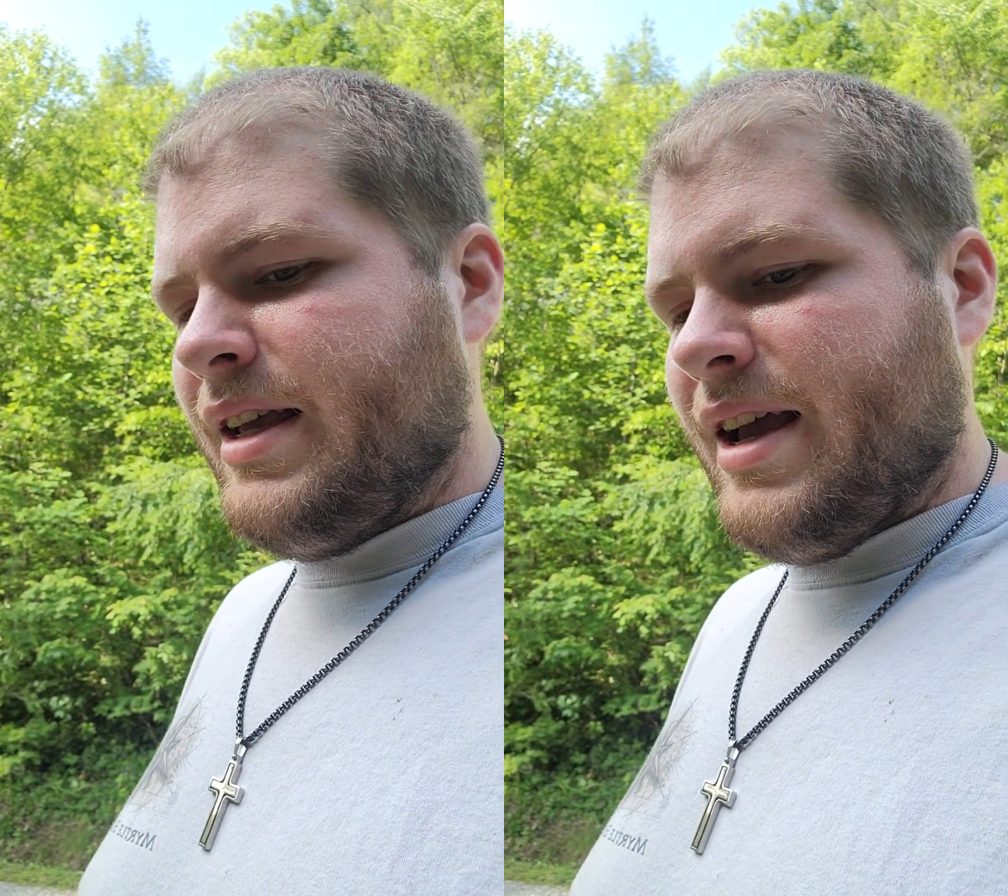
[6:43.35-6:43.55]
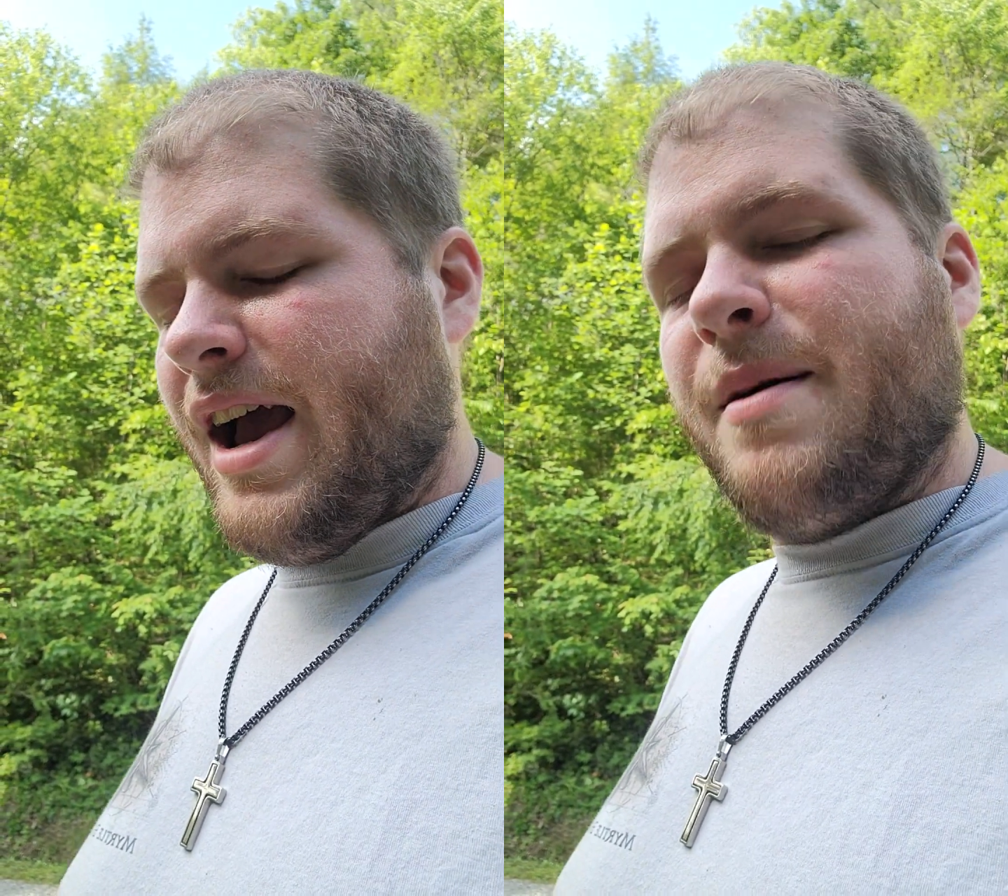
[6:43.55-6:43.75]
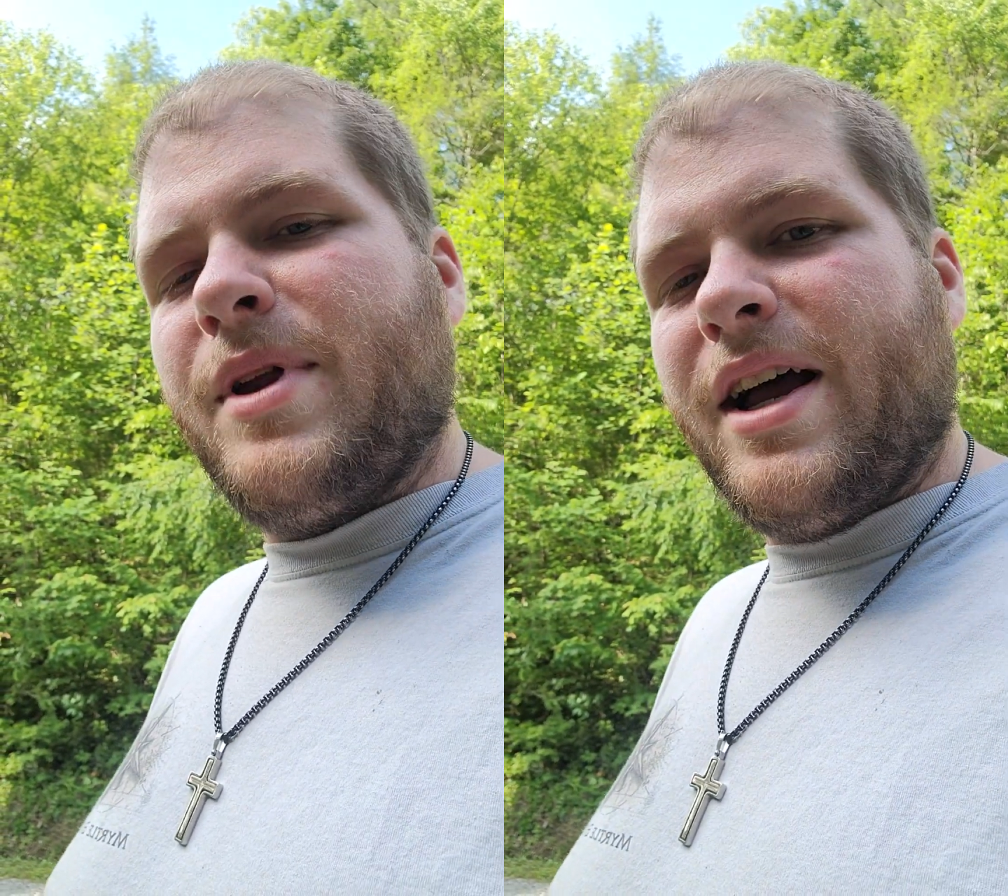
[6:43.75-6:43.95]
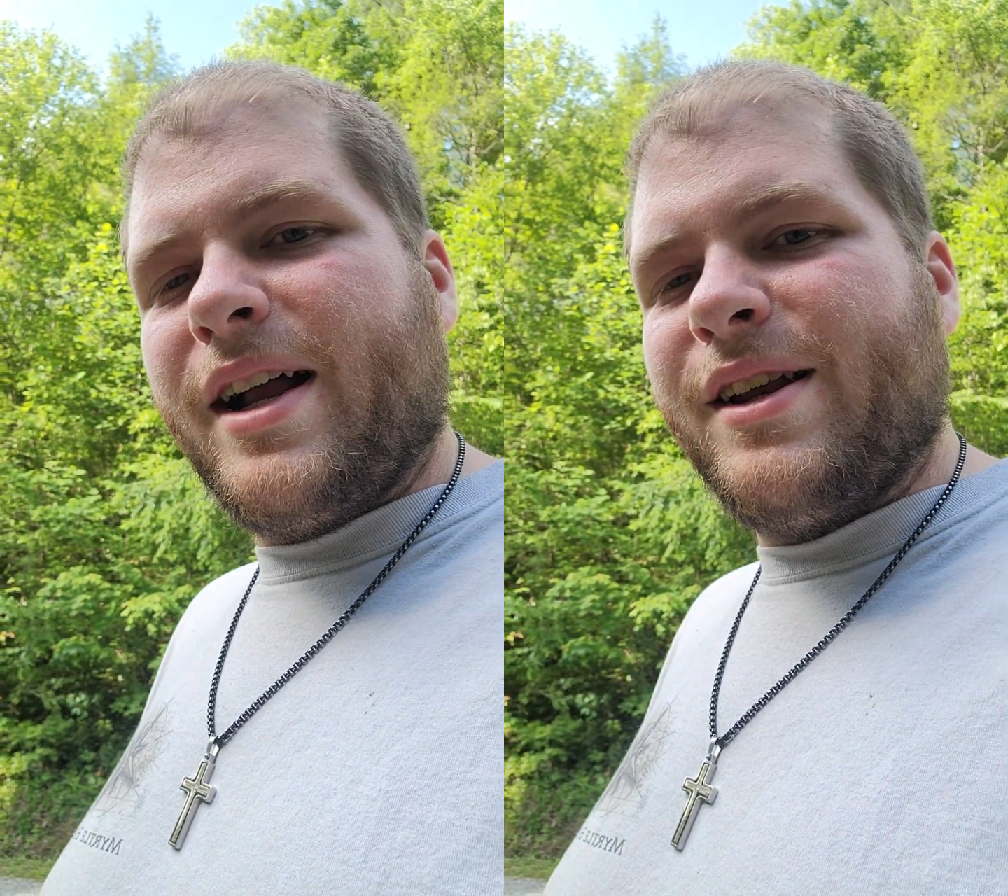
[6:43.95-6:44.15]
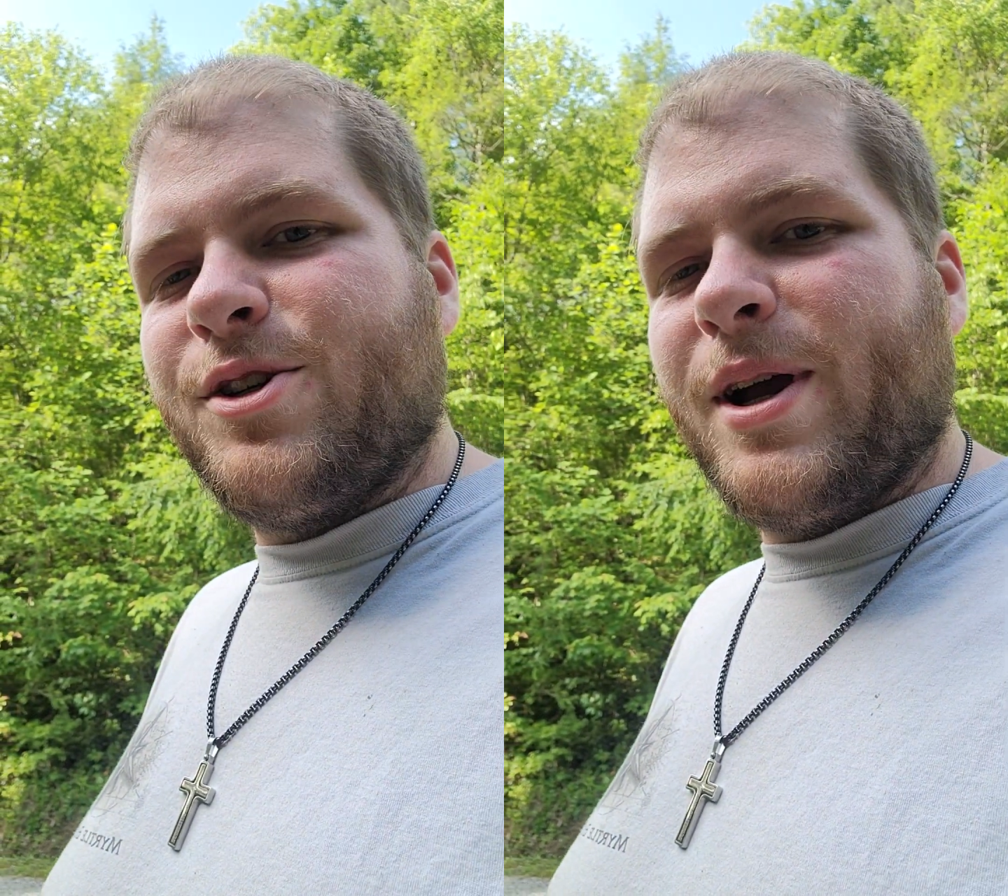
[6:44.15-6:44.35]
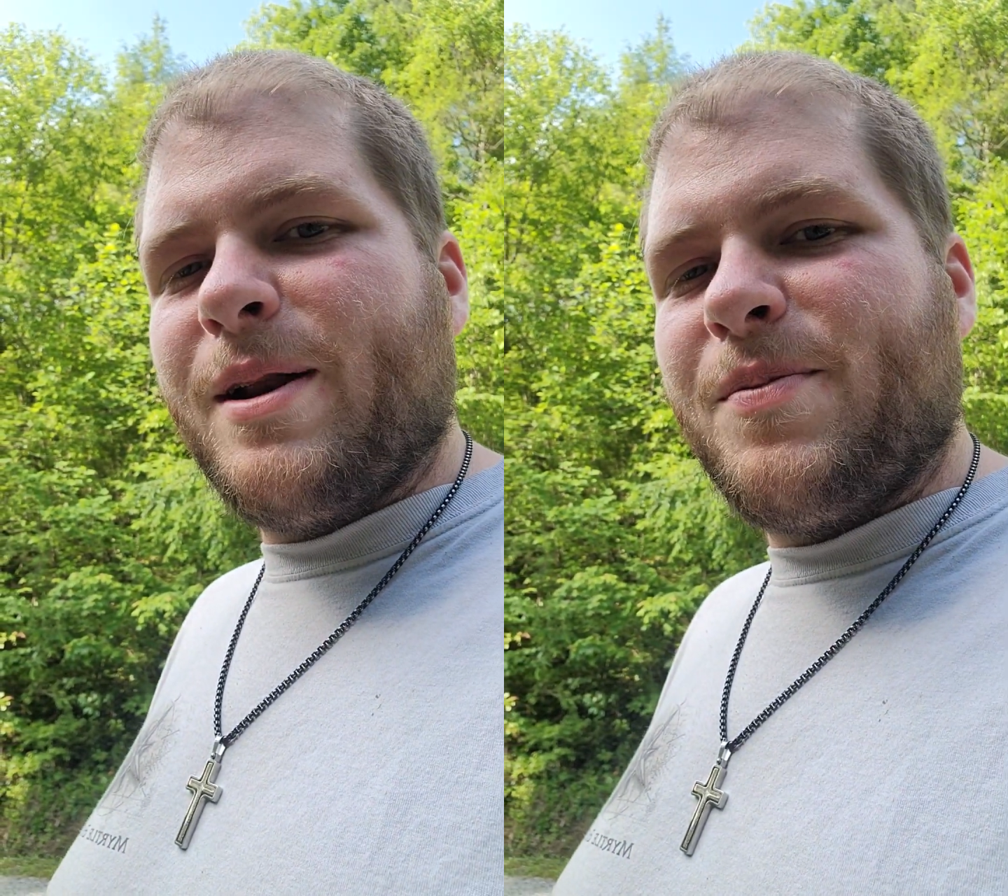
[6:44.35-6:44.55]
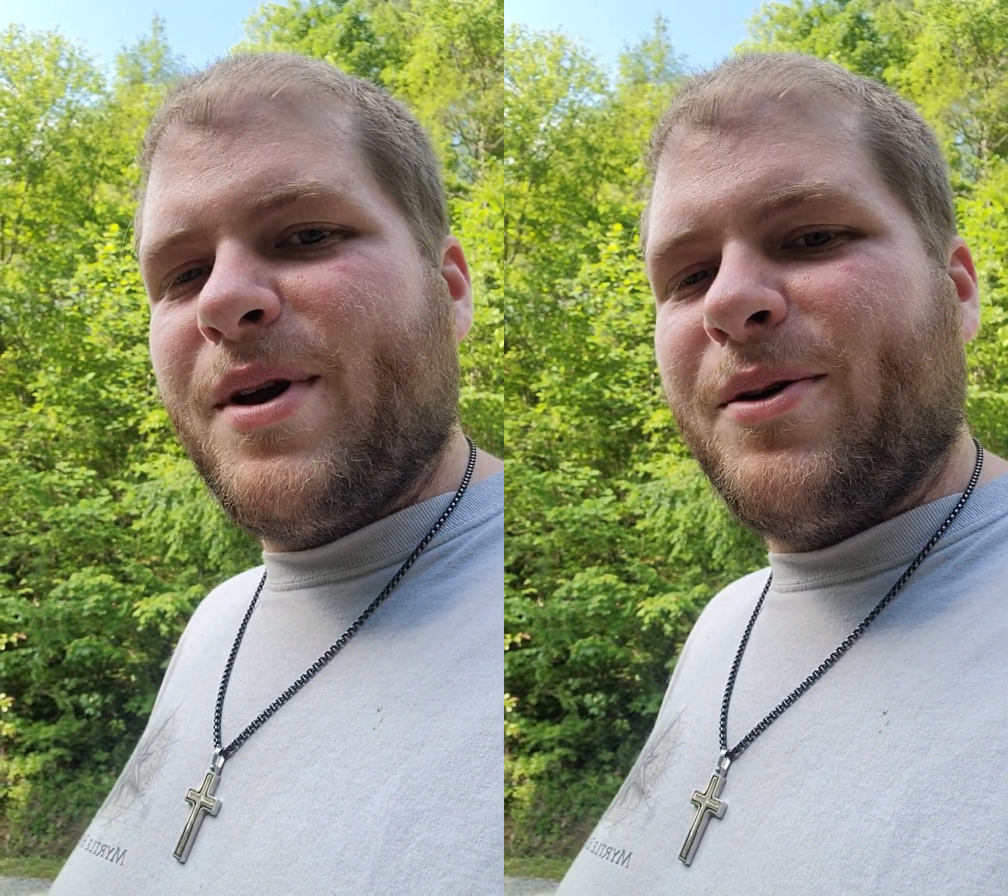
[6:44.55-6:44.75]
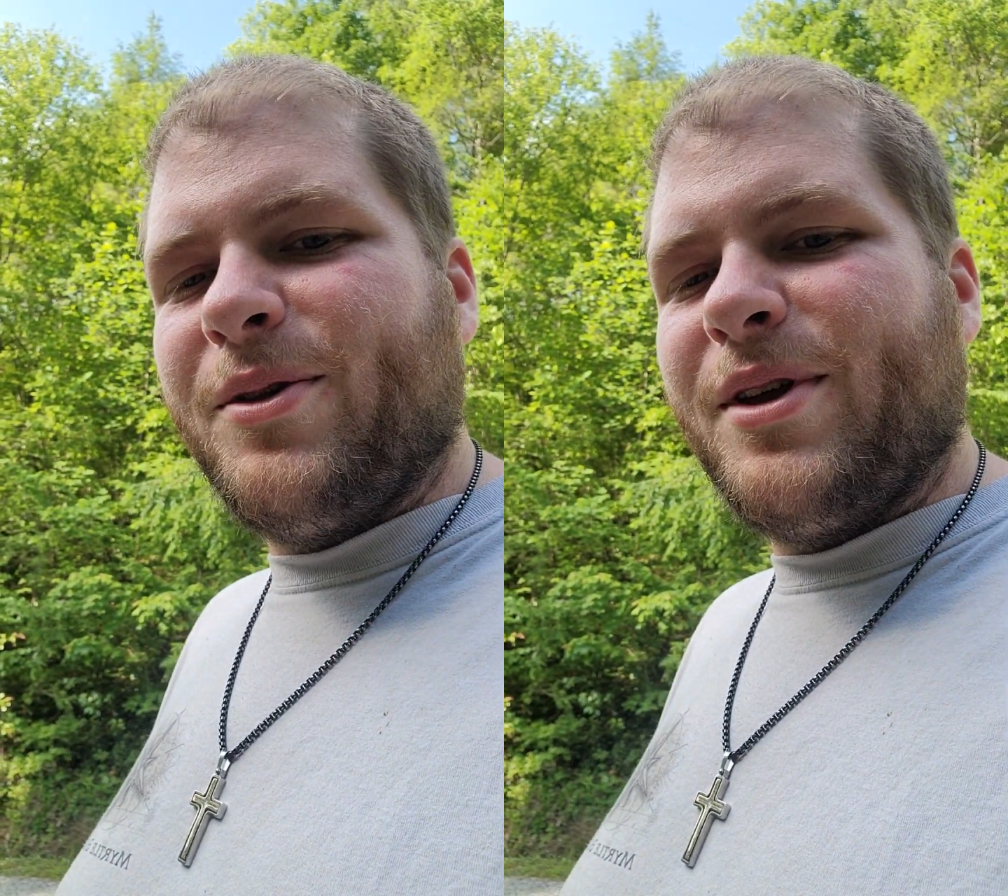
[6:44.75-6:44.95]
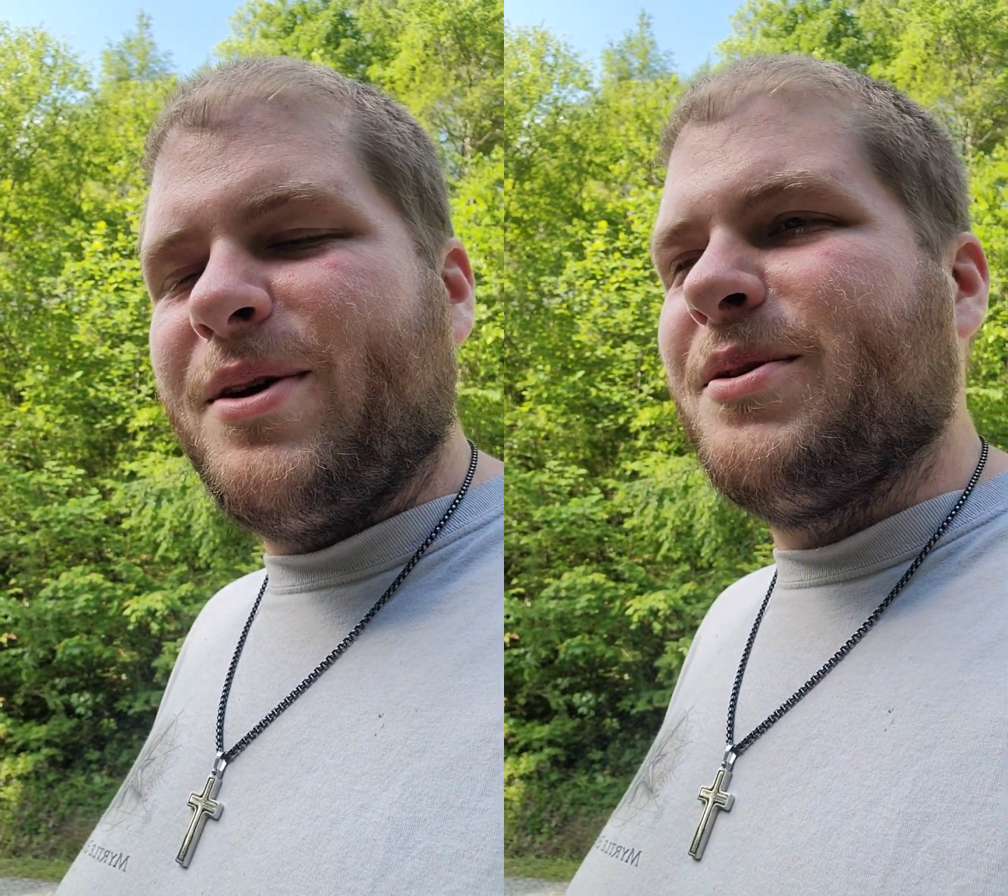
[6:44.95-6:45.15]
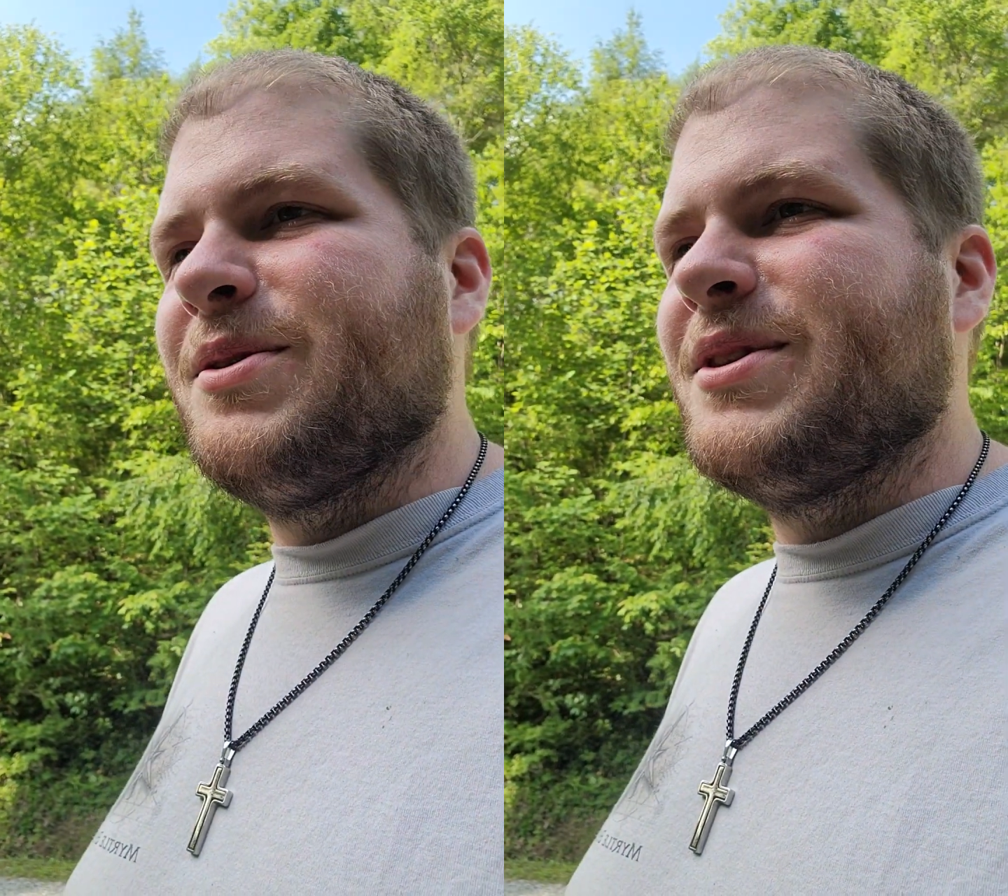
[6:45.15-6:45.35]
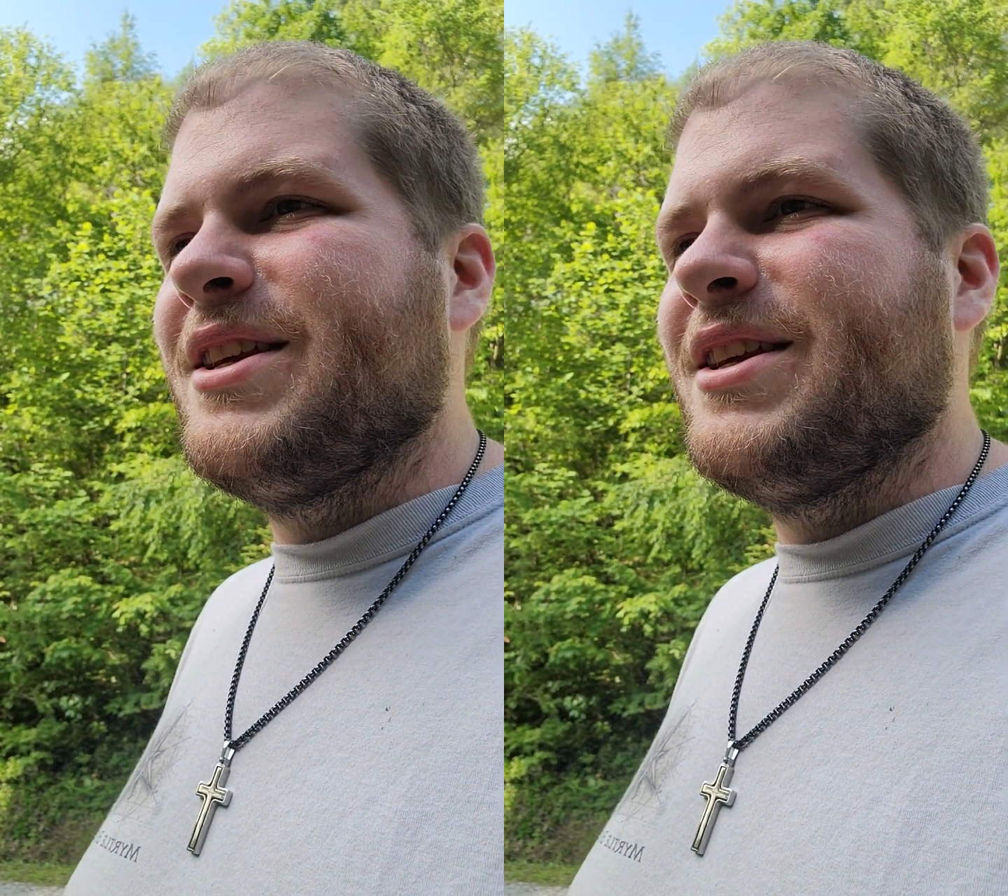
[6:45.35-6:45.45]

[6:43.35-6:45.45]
I'm not going to try to pickle those.